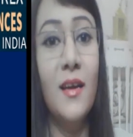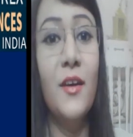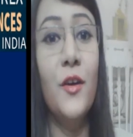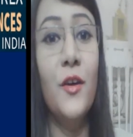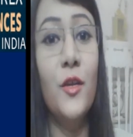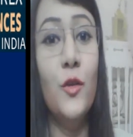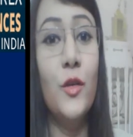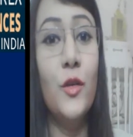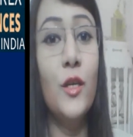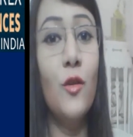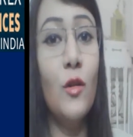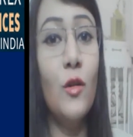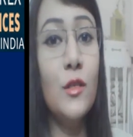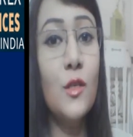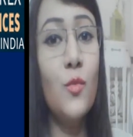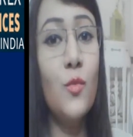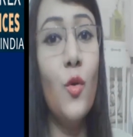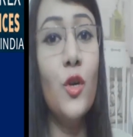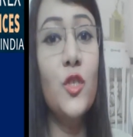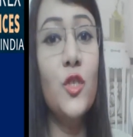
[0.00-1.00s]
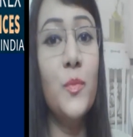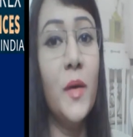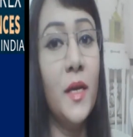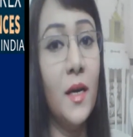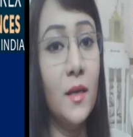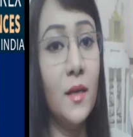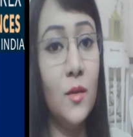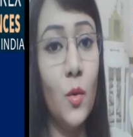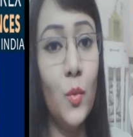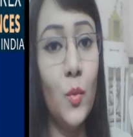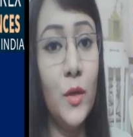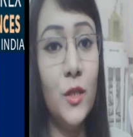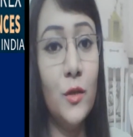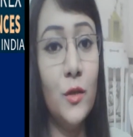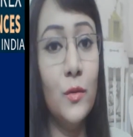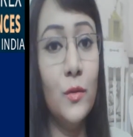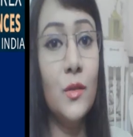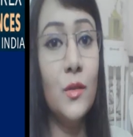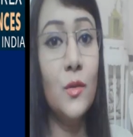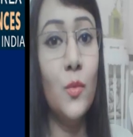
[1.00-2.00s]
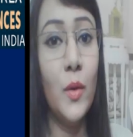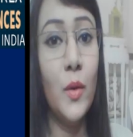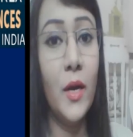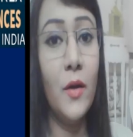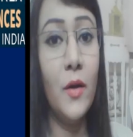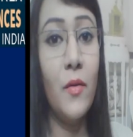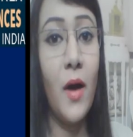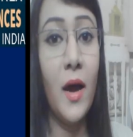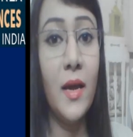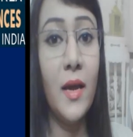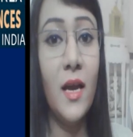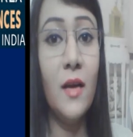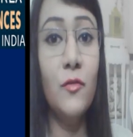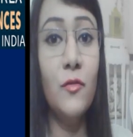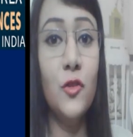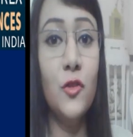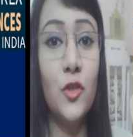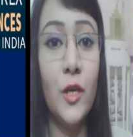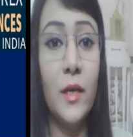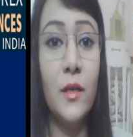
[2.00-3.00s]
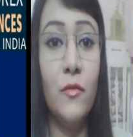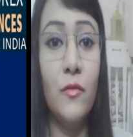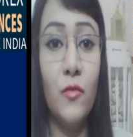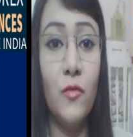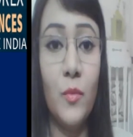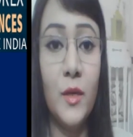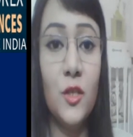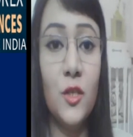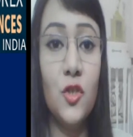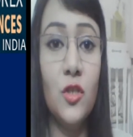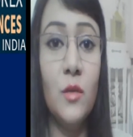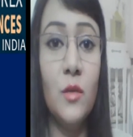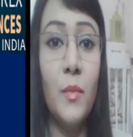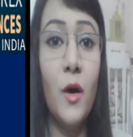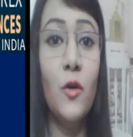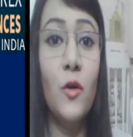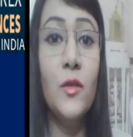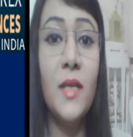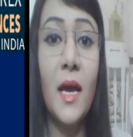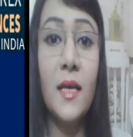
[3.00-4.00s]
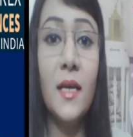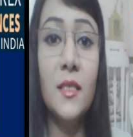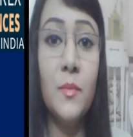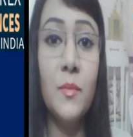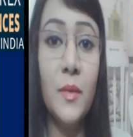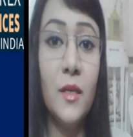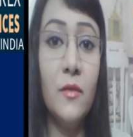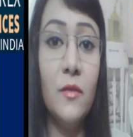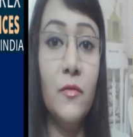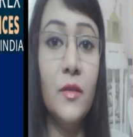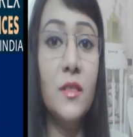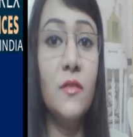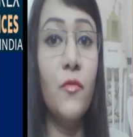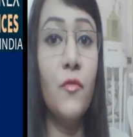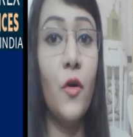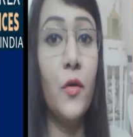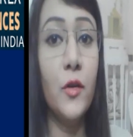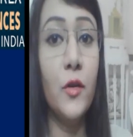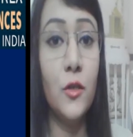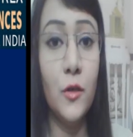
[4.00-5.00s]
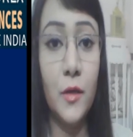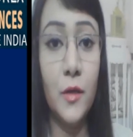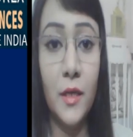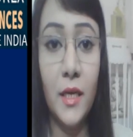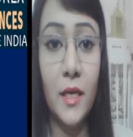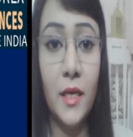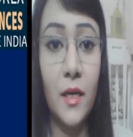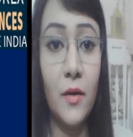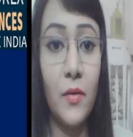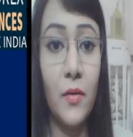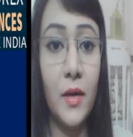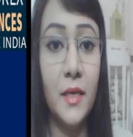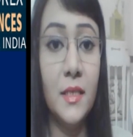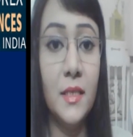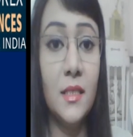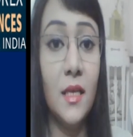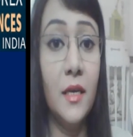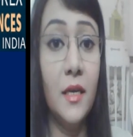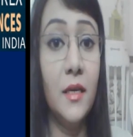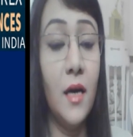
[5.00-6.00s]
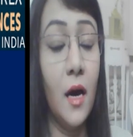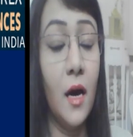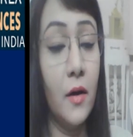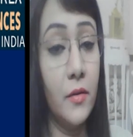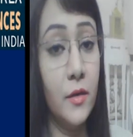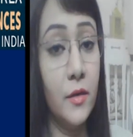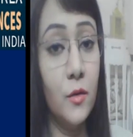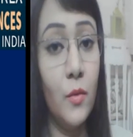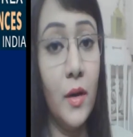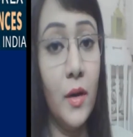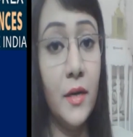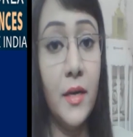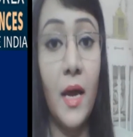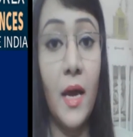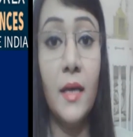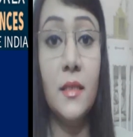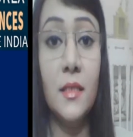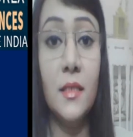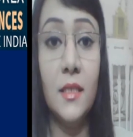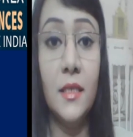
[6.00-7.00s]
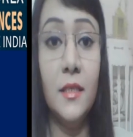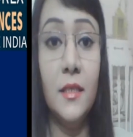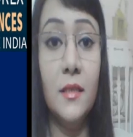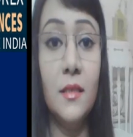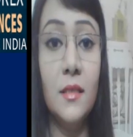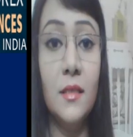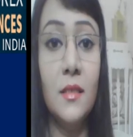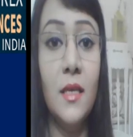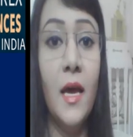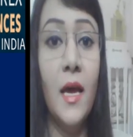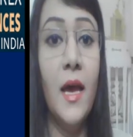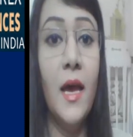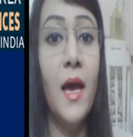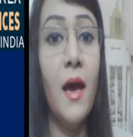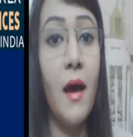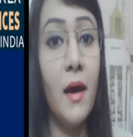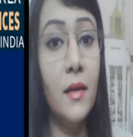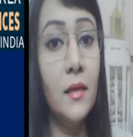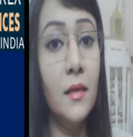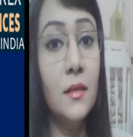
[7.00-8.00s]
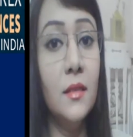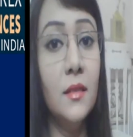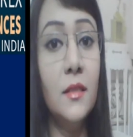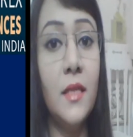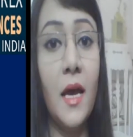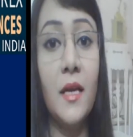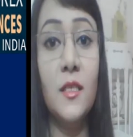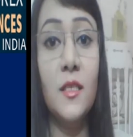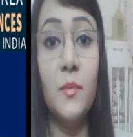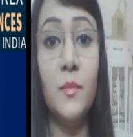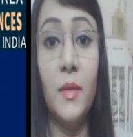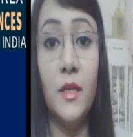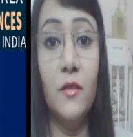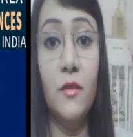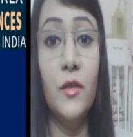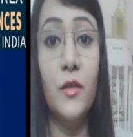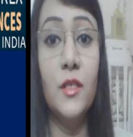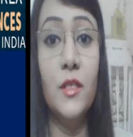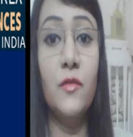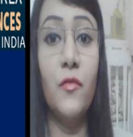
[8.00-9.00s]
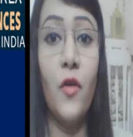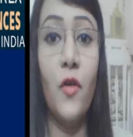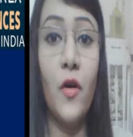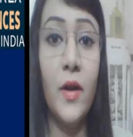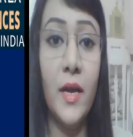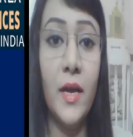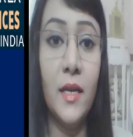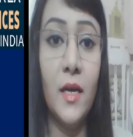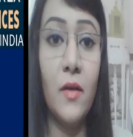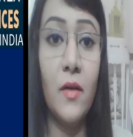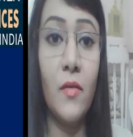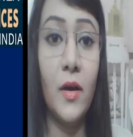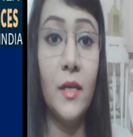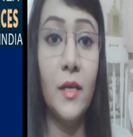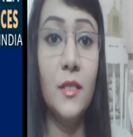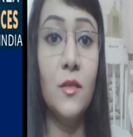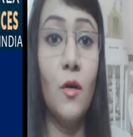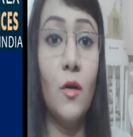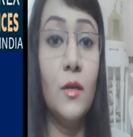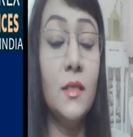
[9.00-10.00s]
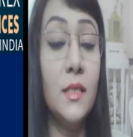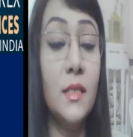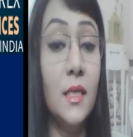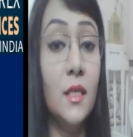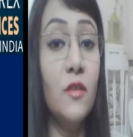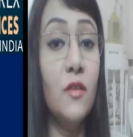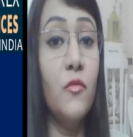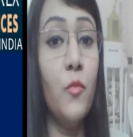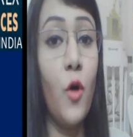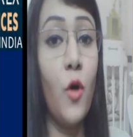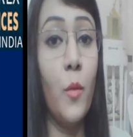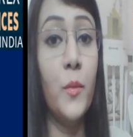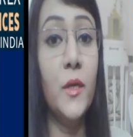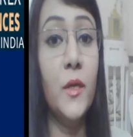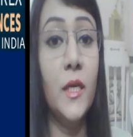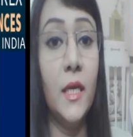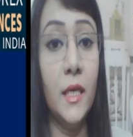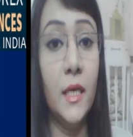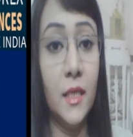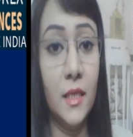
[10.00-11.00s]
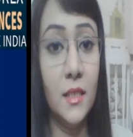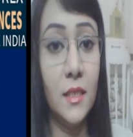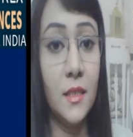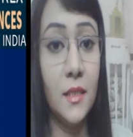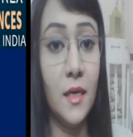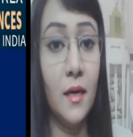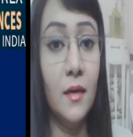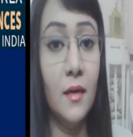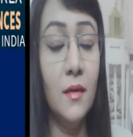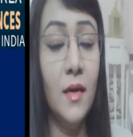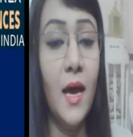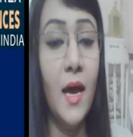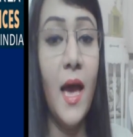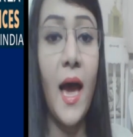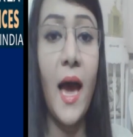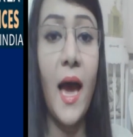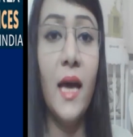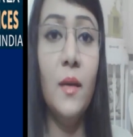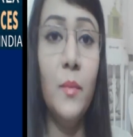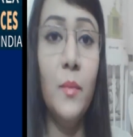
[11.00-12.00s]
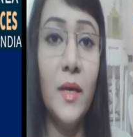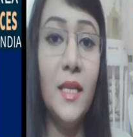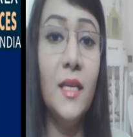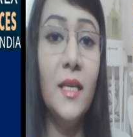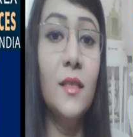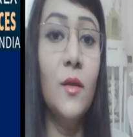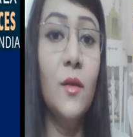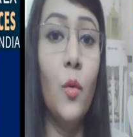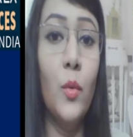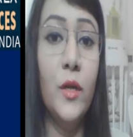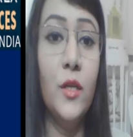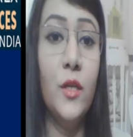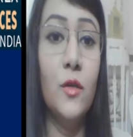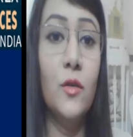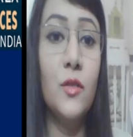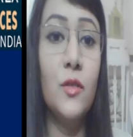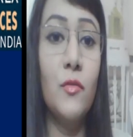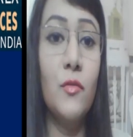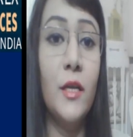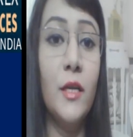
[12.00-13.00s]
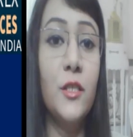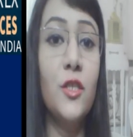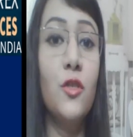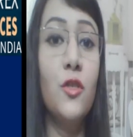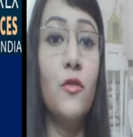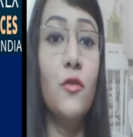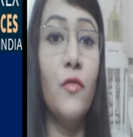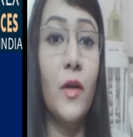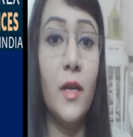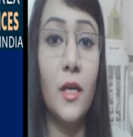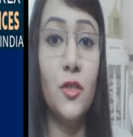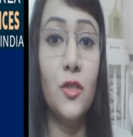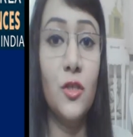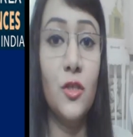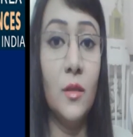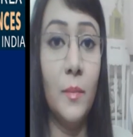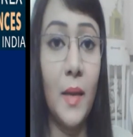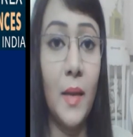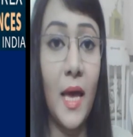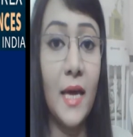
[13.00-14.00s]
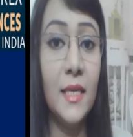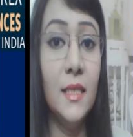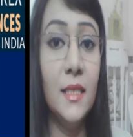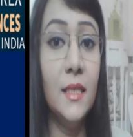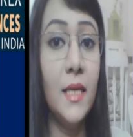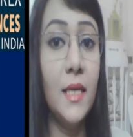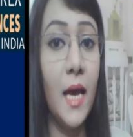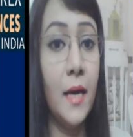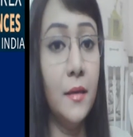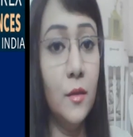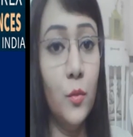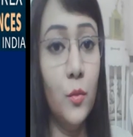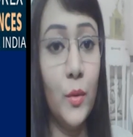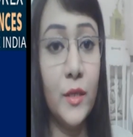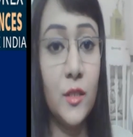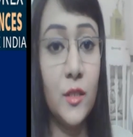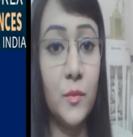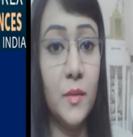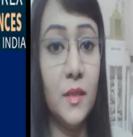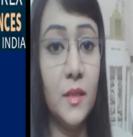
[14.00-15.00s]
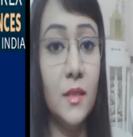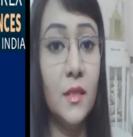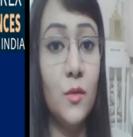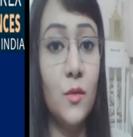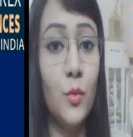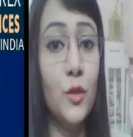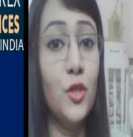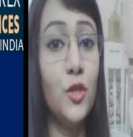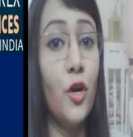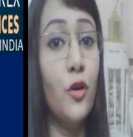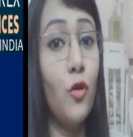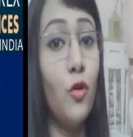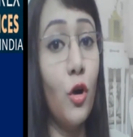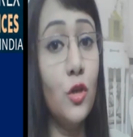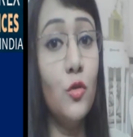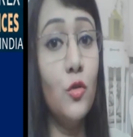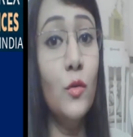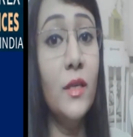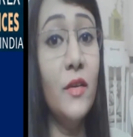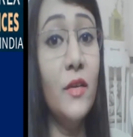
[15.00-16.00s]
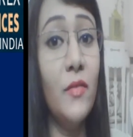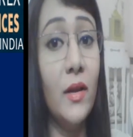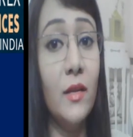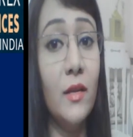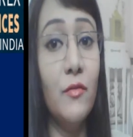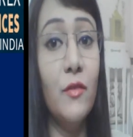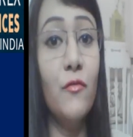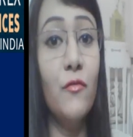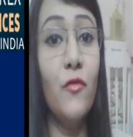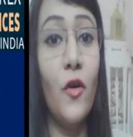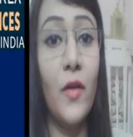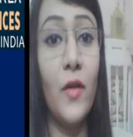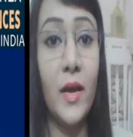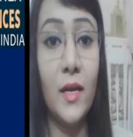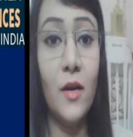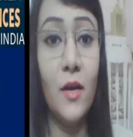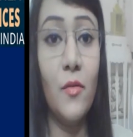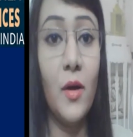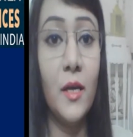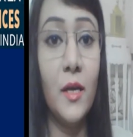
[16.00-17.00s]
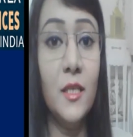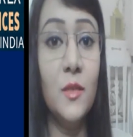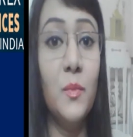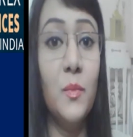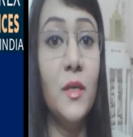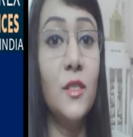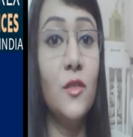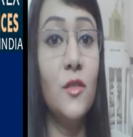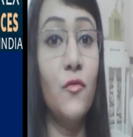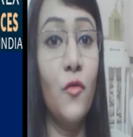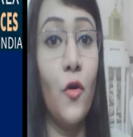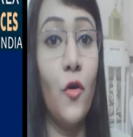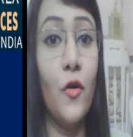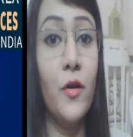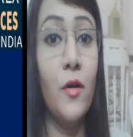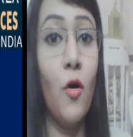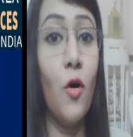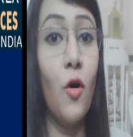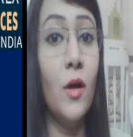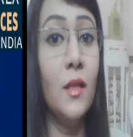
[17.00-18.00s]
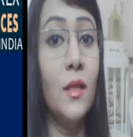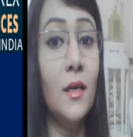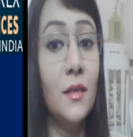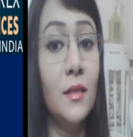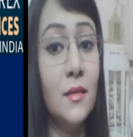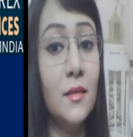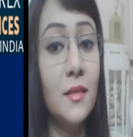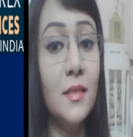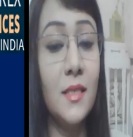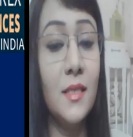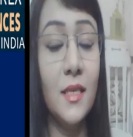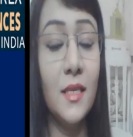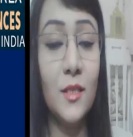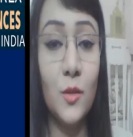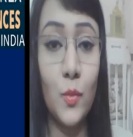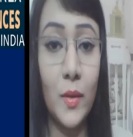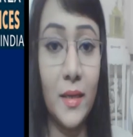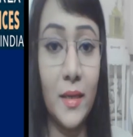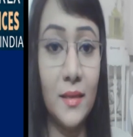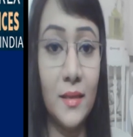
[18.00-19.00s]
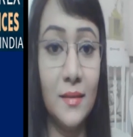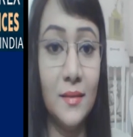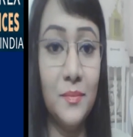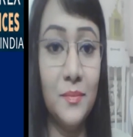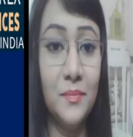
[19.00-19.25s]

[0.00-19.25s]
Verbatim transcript: You can also watch my other videos where I have shared information about tax benefits for returning NRIs, like RNOR tax status and other tax benefits for NRIs on sale of property in India, and many other videos related to financial planning and investments, which are not only relevant for NRIs but for all others as well.